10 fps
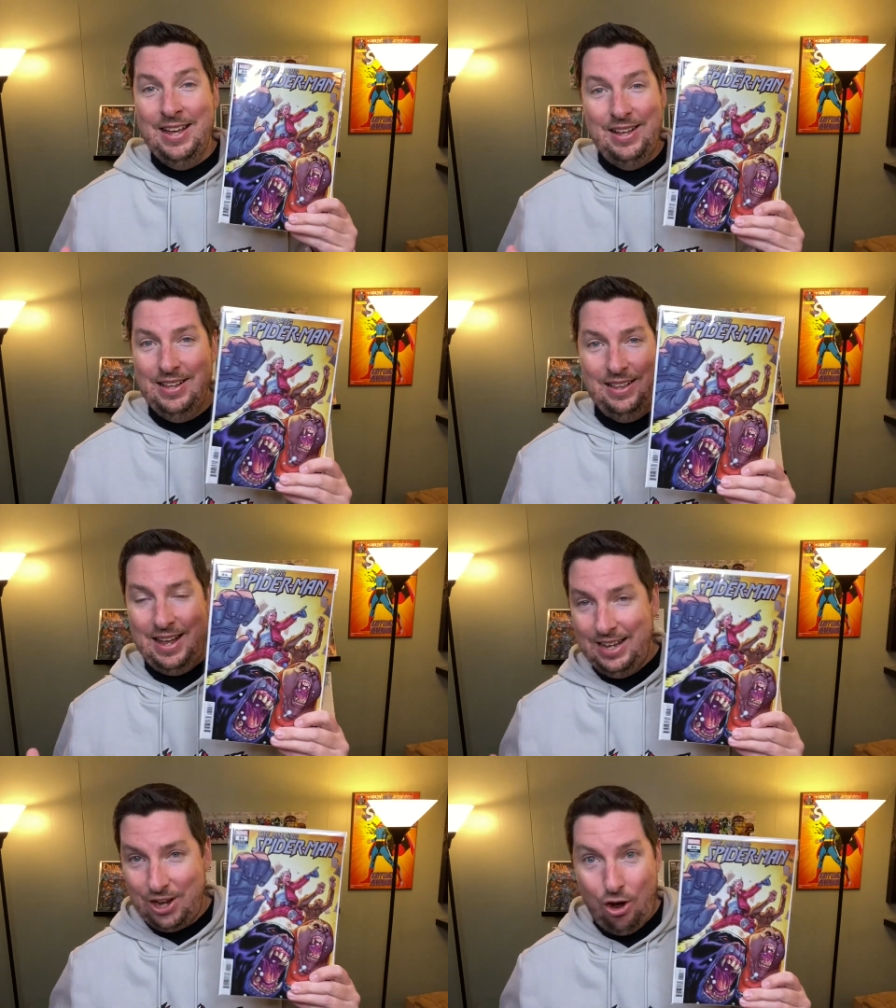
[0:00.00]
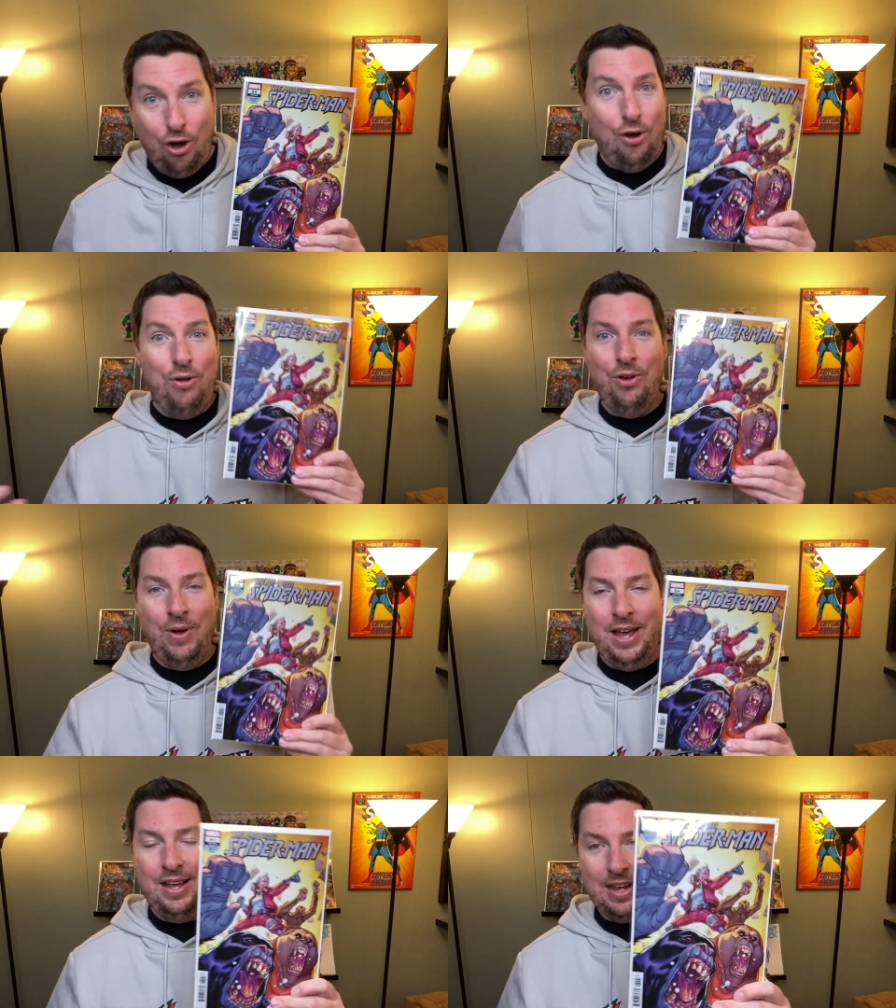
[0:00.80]
like, all the
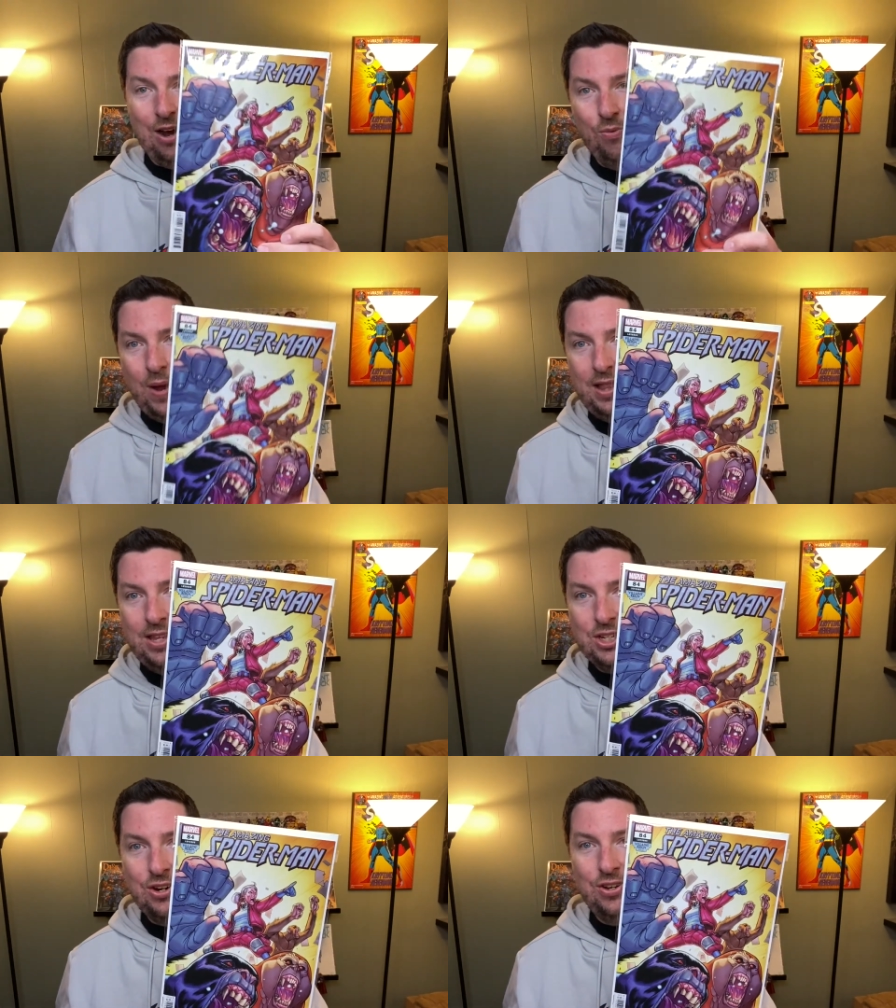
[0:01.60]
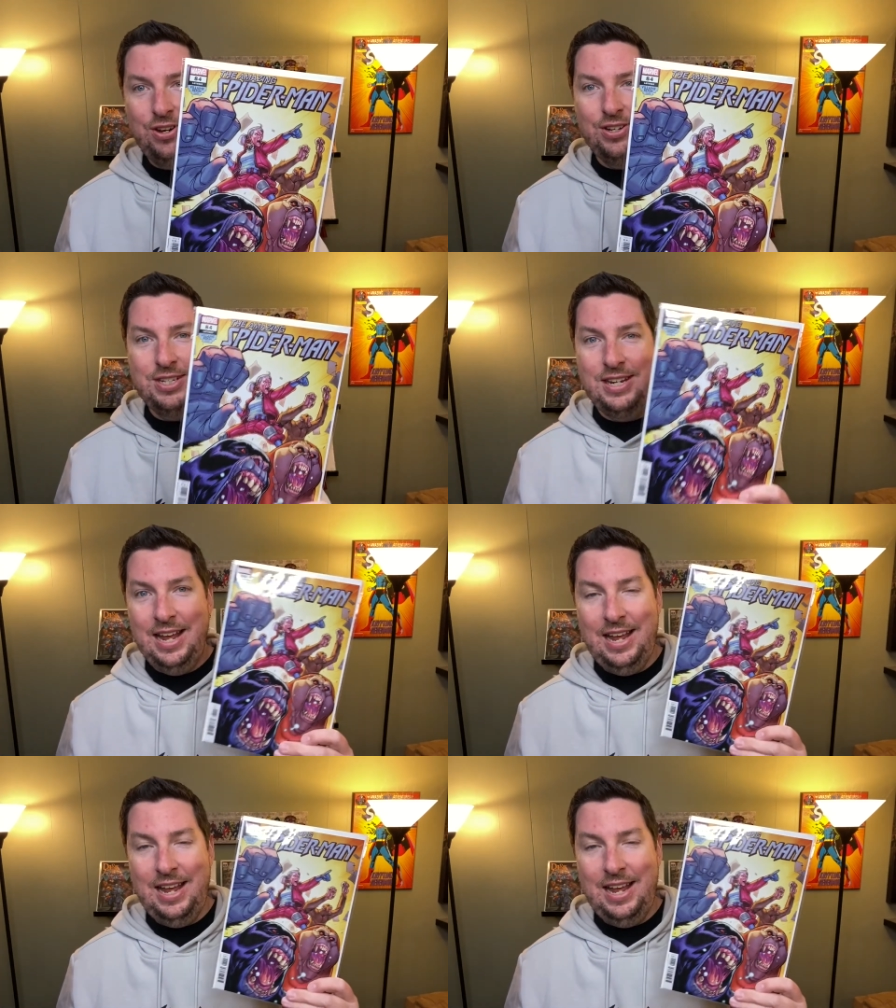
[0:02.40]
way. Like, I read this earlier today,